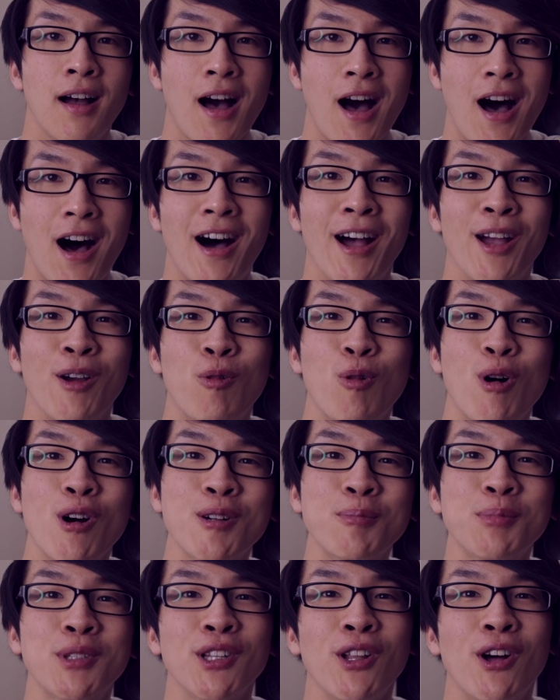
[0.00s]
Hi,
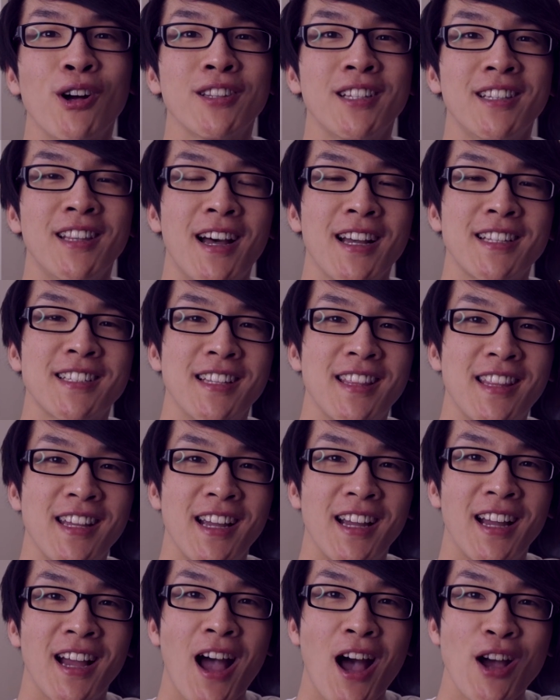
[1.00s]
welcome to Lachlan Likes a
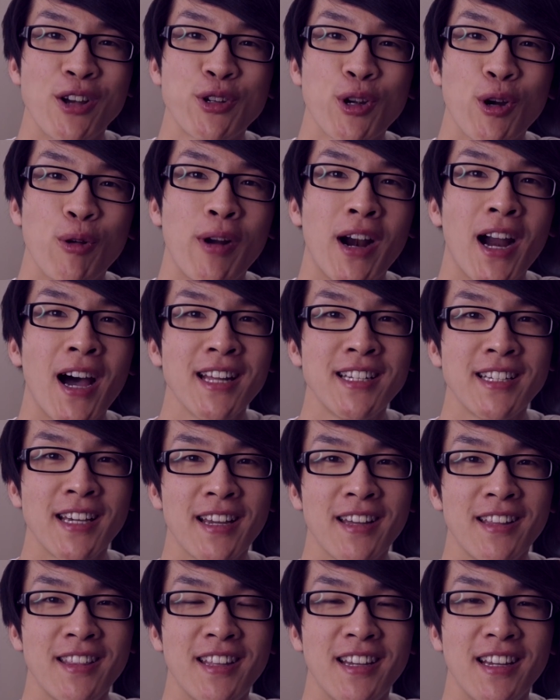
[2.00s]
Thing, a show where I
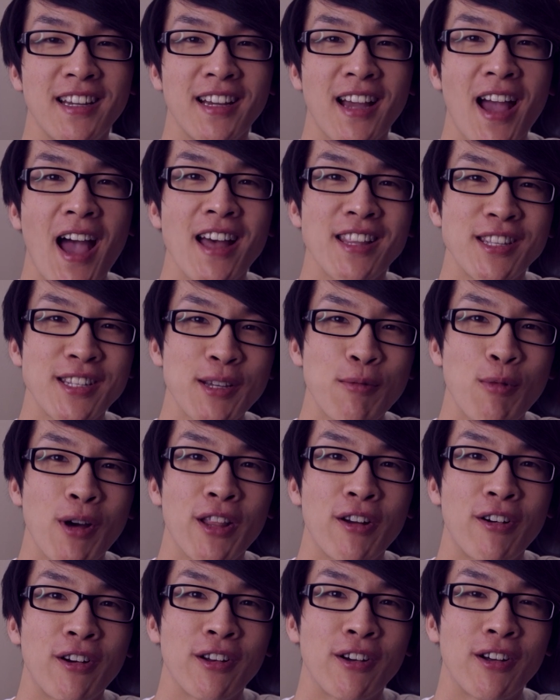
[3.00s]
take a thing and see
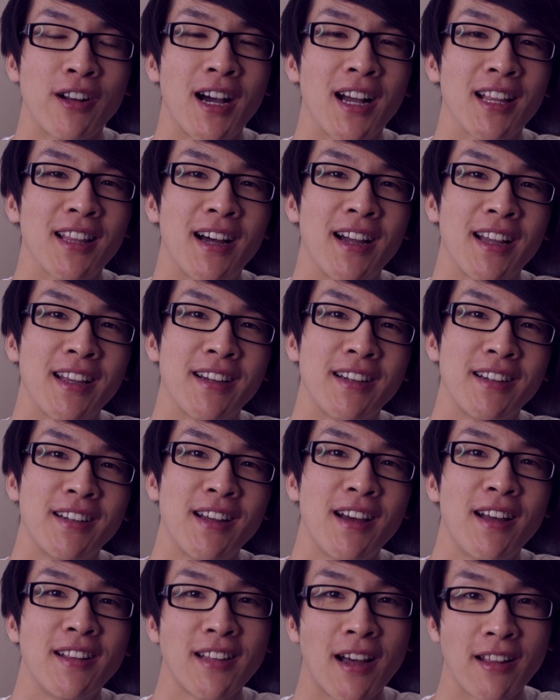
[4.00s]
whether or not I like it.
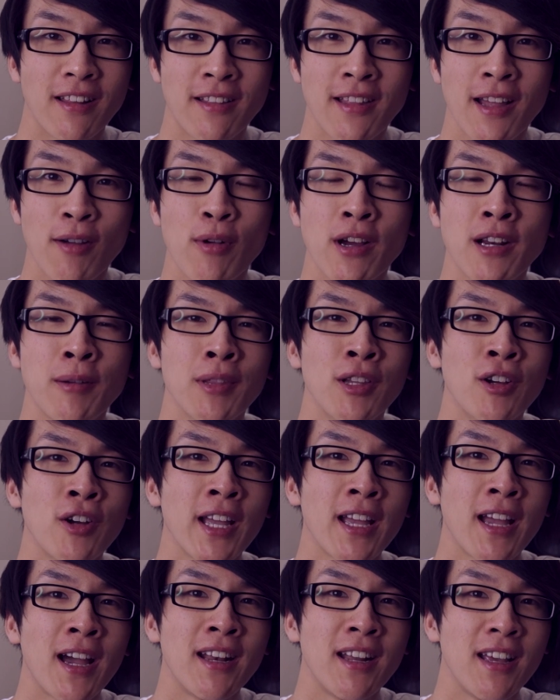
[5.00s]
Now the thing we're going to be
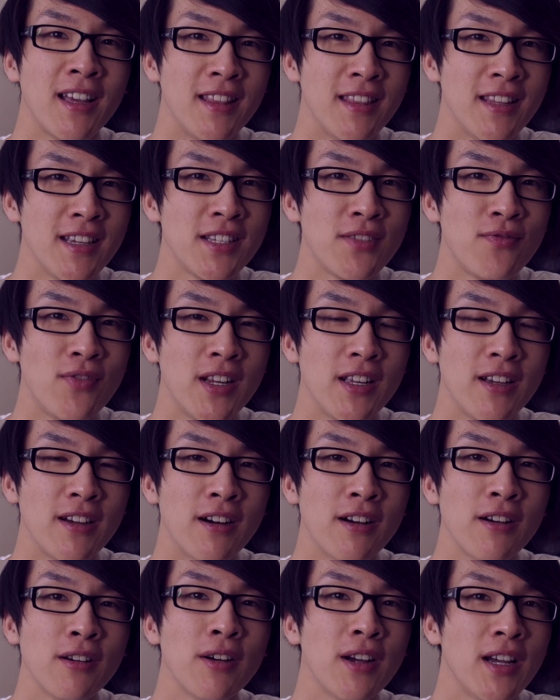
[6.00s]
looking at in this
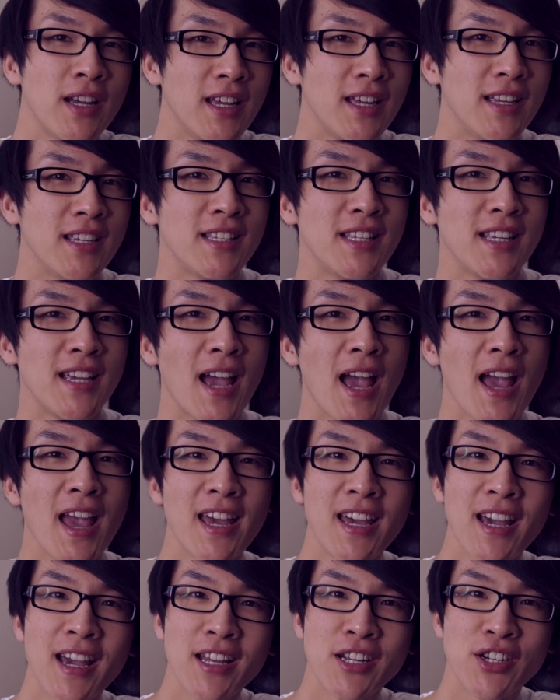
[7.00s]
video is the
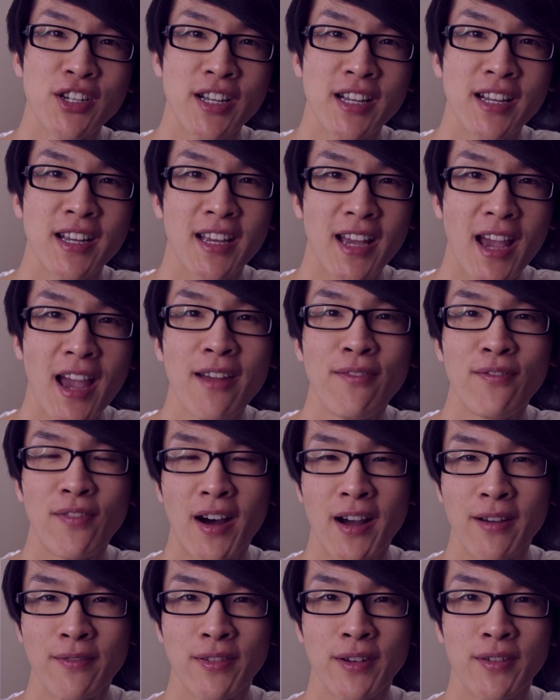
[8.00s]
AKG
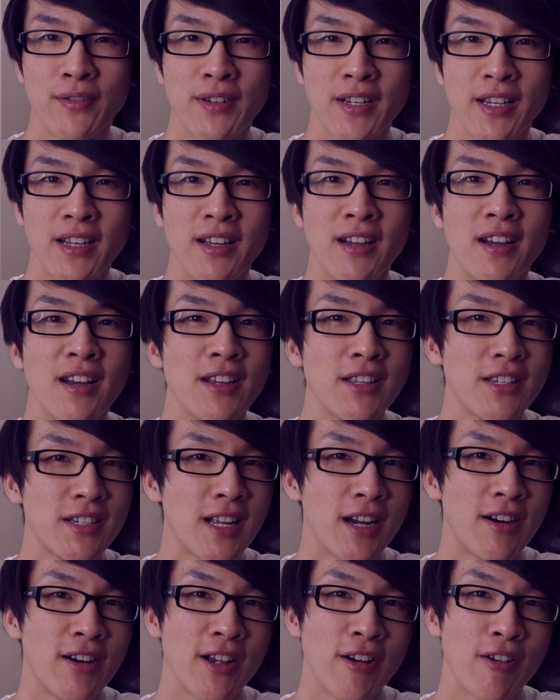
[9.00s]
K550
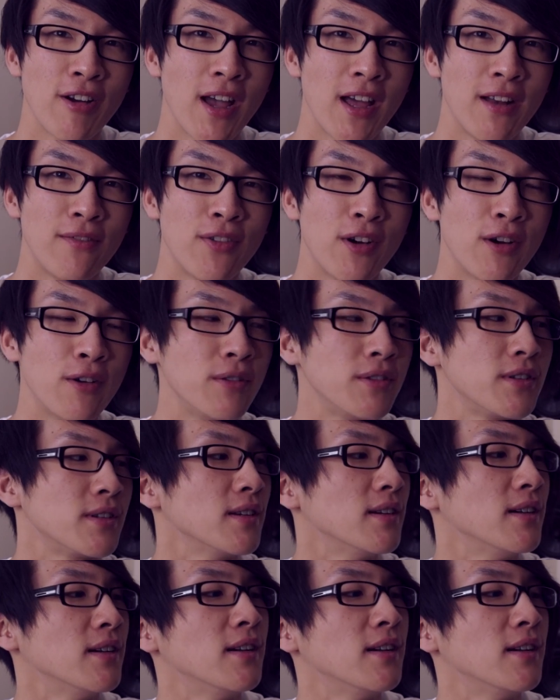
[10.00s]
stereo headphones.